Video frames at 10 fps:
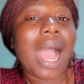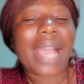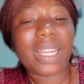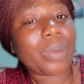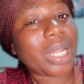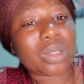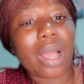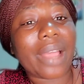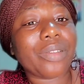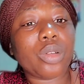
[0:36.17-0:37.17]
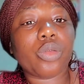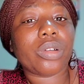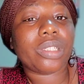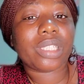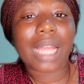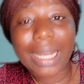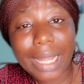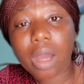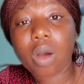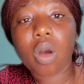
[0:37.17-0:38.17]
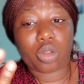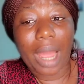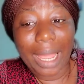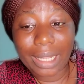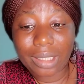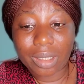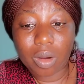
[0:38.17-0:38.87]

I didn't bother to go and even look for the channel, right?